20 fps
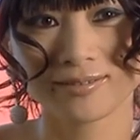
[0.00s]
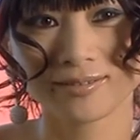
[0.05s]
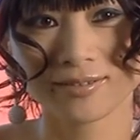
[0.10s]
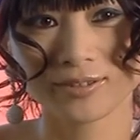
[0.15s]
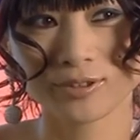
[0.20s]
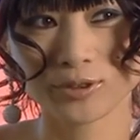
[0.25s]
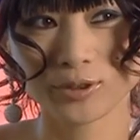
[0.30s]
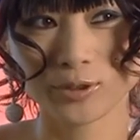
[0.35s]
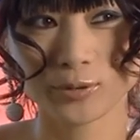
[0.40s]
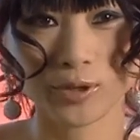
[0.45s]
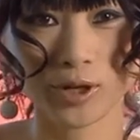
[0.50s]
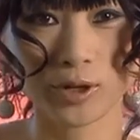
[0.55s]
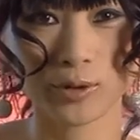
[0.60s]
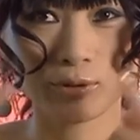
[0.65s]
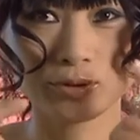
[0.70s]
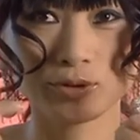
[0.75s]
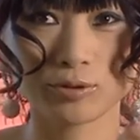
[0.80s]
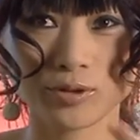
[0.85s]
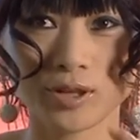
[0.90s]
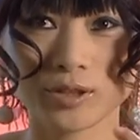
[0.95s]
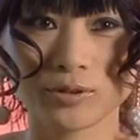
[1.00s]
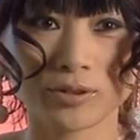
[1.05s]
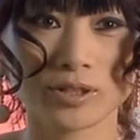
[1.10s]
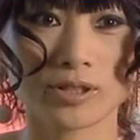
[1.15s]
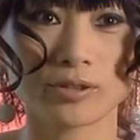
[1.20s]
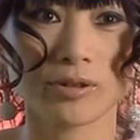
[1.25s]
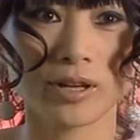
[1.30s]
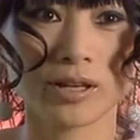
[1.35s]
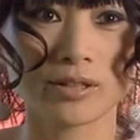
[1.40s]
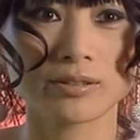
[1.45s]
So you're always trying to
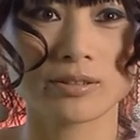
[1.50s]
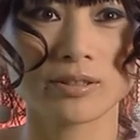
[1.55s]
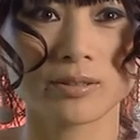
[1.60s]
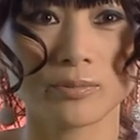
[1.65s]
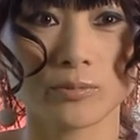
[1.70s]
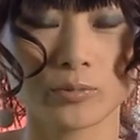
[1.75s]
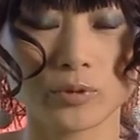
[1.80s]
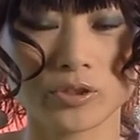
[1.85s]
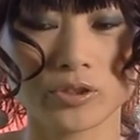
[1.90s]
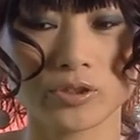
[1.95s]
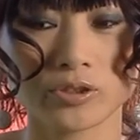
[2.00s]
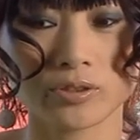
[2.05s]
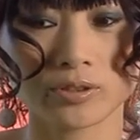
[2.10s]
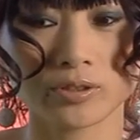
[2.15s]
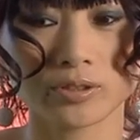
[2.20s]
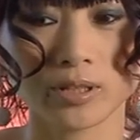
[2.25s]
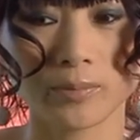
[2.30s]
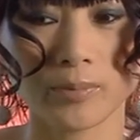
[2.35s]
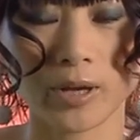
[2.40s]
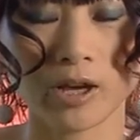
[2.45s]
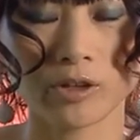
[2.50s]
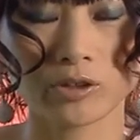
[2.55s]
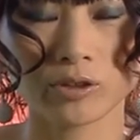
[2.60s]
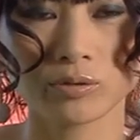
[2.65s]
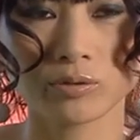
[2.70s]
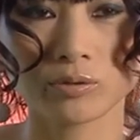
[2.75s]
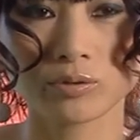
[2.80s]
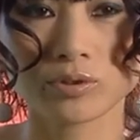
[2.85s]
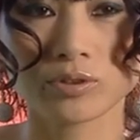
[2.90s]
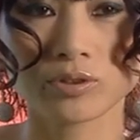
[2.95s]
correct them, which somehow you
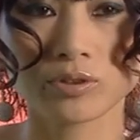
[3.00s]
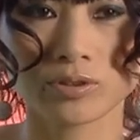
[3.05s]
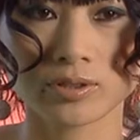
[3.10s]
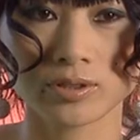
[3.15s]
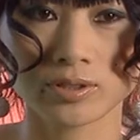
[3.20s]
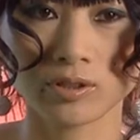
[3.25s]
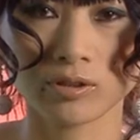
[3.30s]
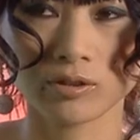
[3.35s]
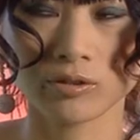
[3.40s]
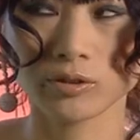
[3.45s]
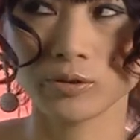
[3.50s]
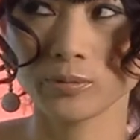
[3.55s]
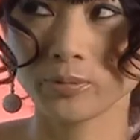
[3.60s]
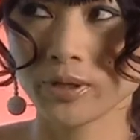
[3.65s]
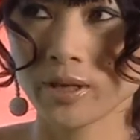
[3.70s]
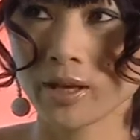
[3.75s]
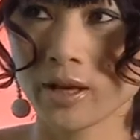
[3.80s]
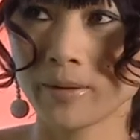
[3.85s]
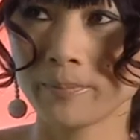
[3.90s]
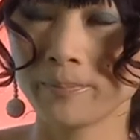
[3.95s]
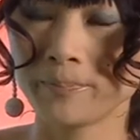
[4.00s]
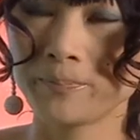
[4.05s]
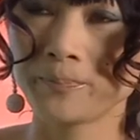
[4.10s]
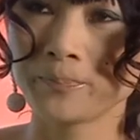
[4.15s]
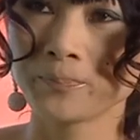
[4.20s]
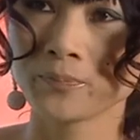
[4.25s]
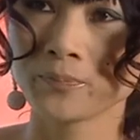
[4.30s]
lose your soul, you become